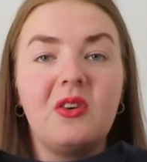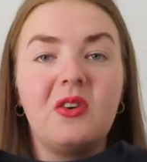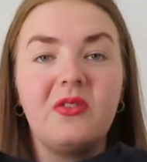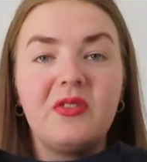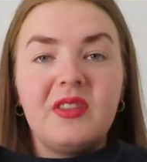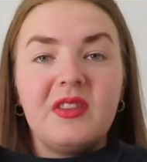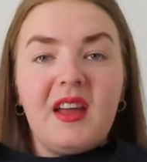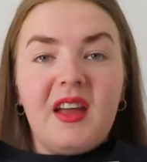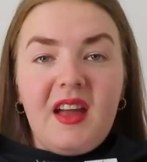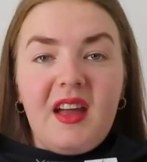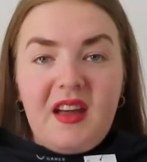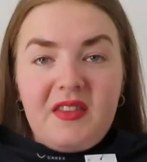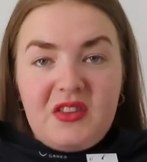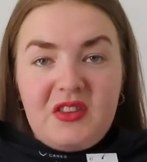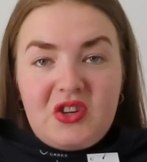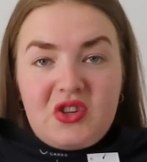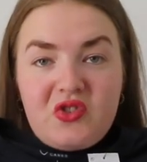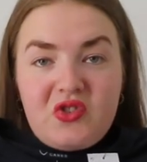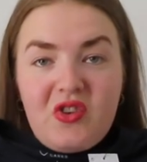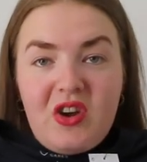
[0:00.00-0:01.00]
on there and
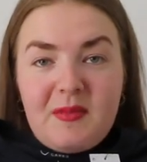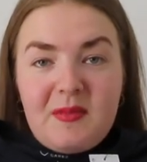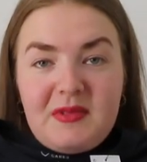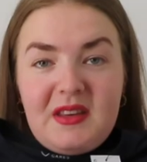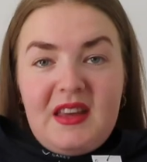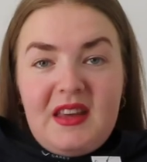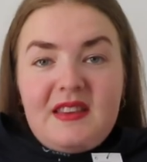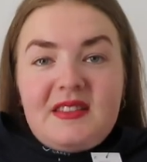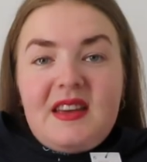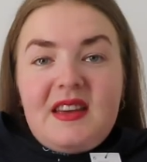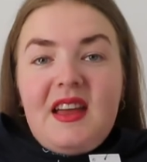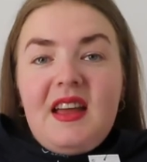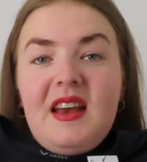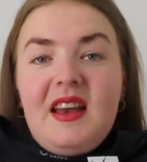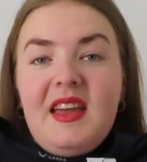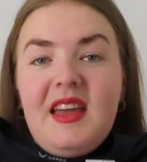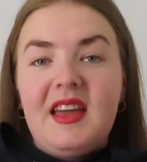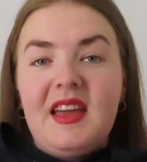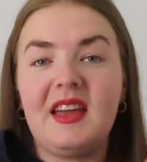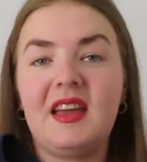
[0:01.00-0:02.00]
the stripe
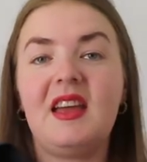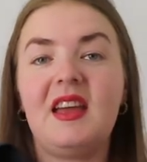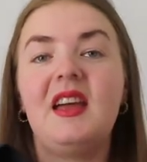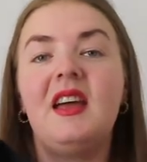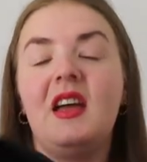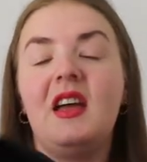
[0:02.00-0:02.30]
detailing.